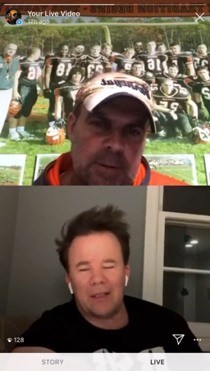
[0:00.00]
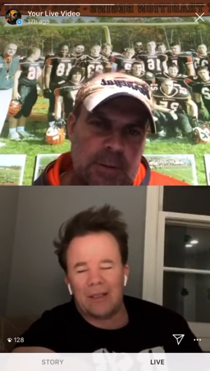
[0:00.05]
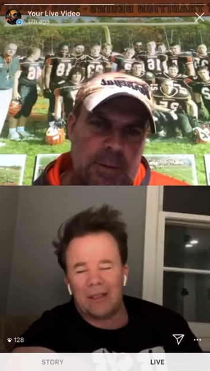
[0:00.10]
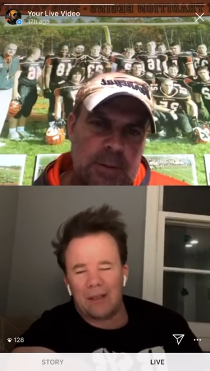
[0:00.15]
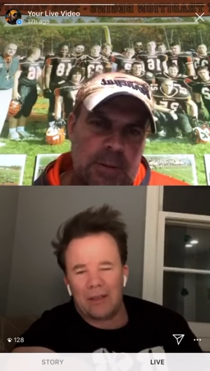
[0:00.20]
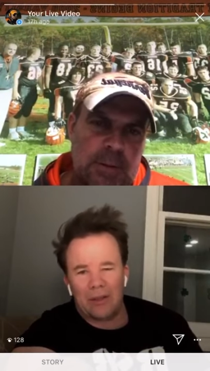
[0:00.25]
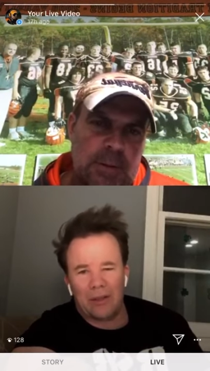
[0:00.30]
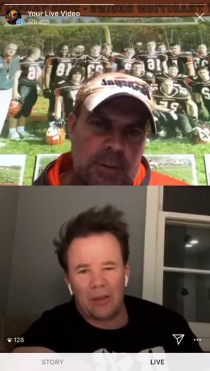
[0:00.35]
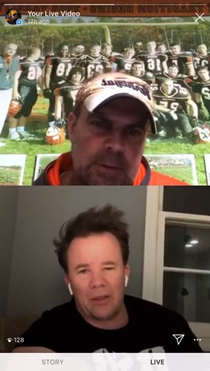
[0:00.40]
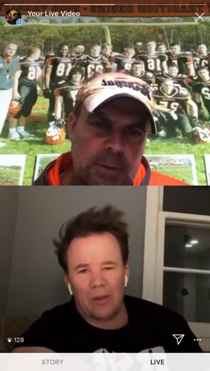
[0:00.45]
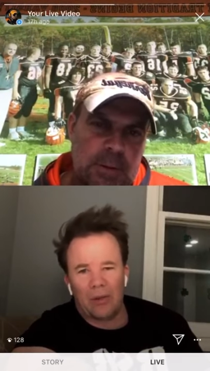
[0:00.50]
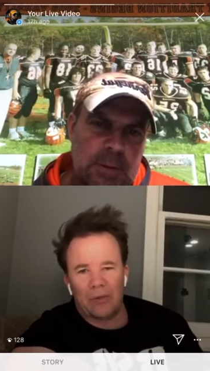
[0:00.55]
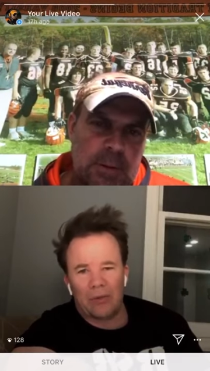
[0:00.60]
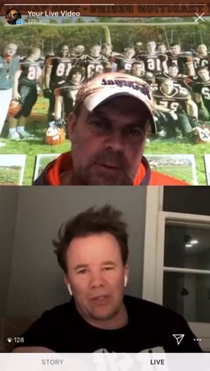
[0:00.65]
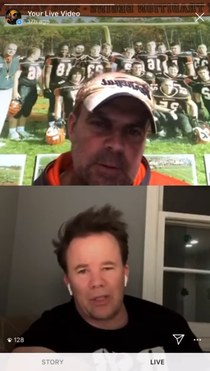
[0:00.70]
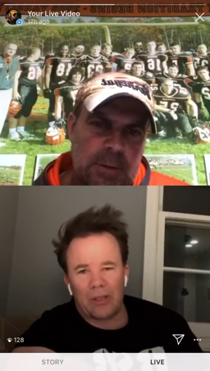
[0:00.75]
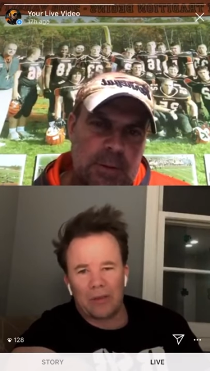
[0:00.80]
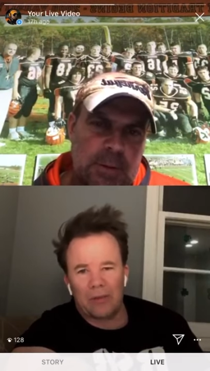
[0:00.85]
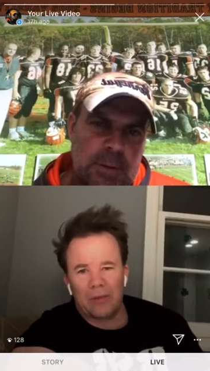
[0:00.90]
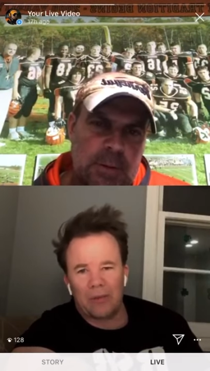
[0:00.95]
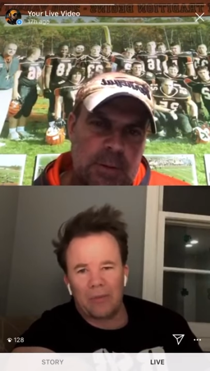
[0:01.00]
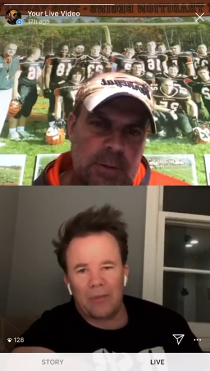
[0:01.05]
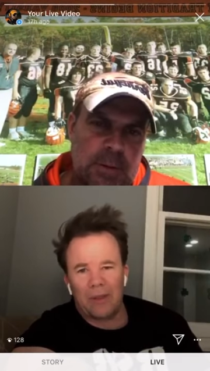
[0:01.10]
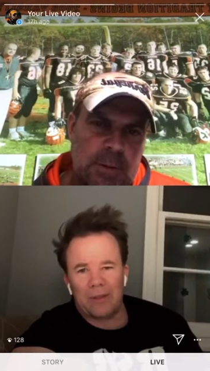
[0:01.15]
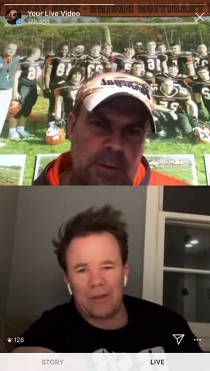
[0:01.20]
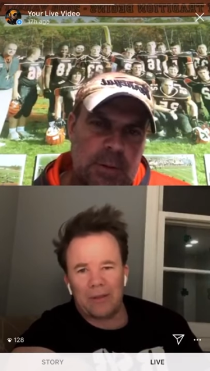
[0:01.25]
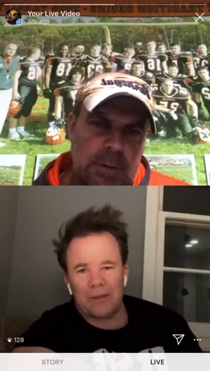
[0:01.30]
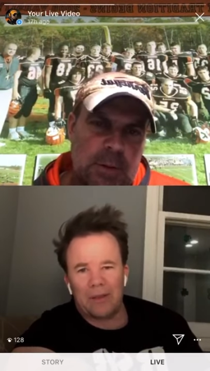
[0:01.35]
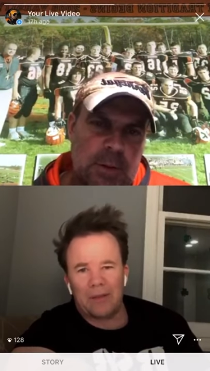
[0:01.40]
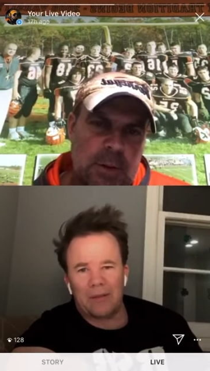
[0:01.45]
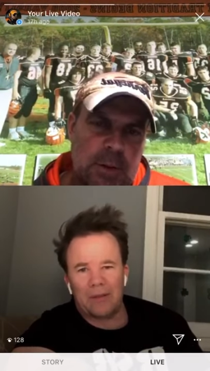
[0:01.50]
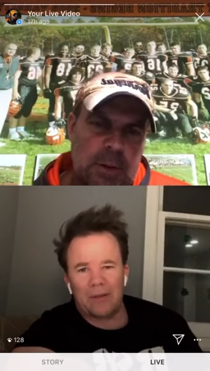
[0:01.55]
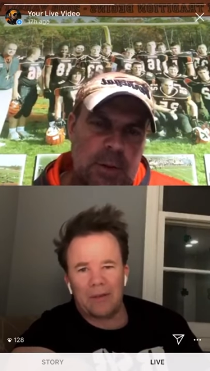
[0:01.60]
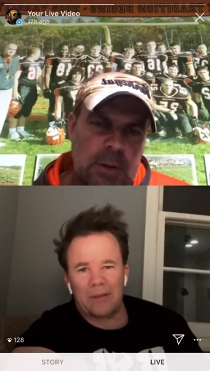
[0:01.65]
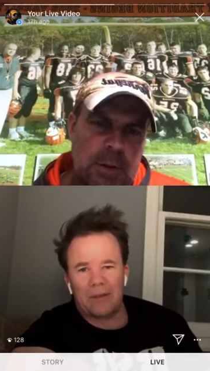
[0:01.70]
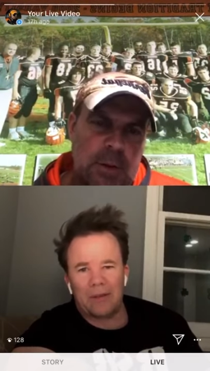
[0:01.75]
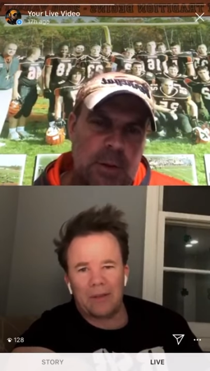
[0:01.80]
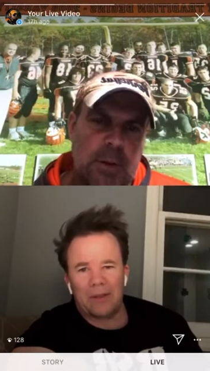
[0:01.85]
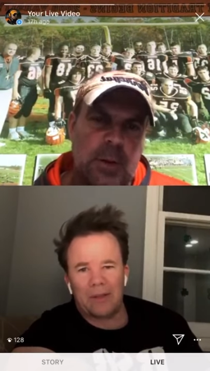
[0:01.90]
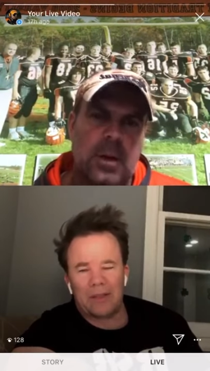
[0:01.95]
Speaker 1: You go talk to them about the deal
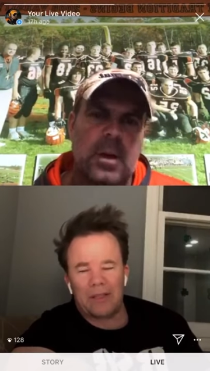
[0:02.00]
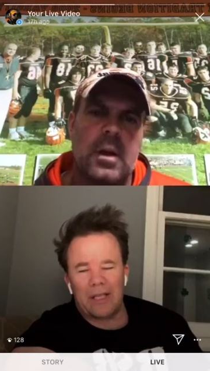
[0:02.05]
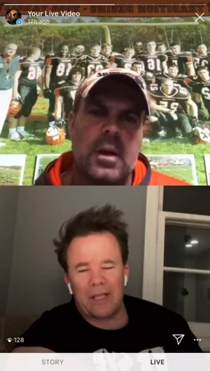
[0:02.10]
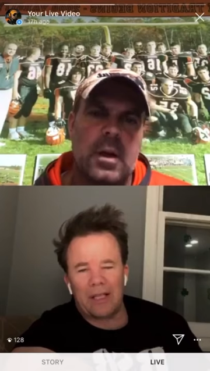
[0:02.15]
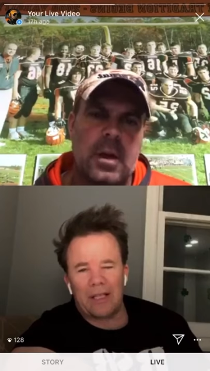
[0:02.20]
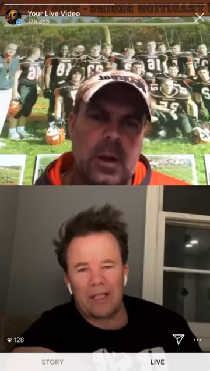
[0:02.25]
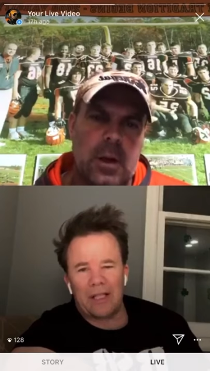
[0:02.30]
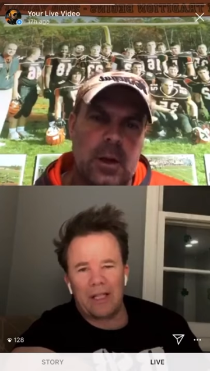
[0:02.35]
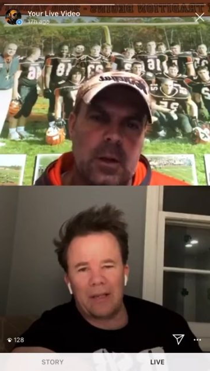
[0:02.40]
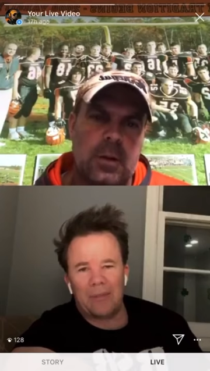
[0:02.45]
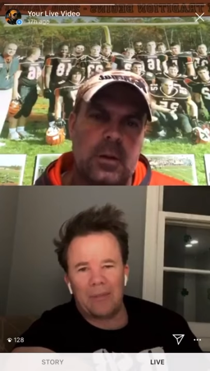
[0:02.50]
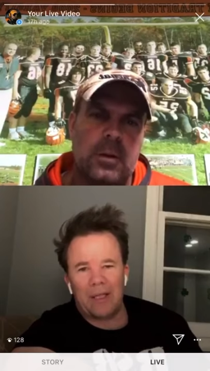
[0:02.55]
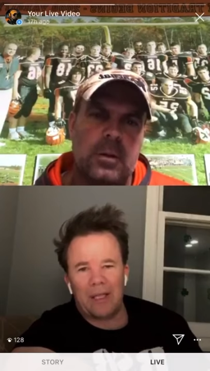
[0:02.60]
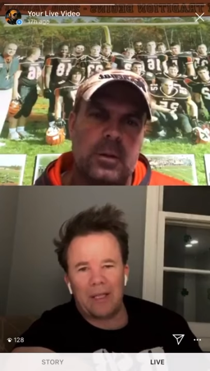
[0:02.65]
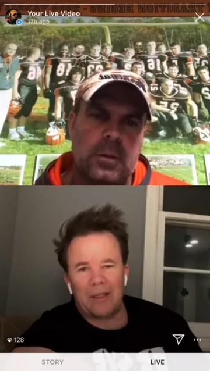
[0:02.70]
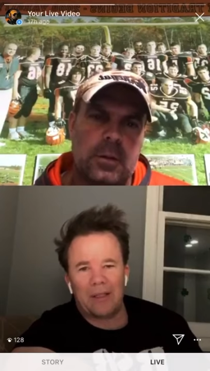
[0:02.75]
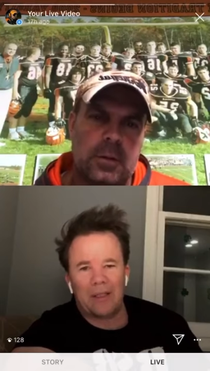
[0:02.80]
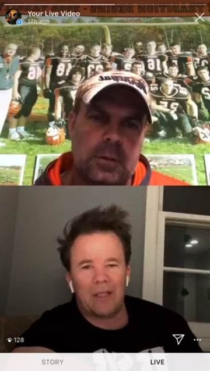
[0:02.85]
with scouting combine.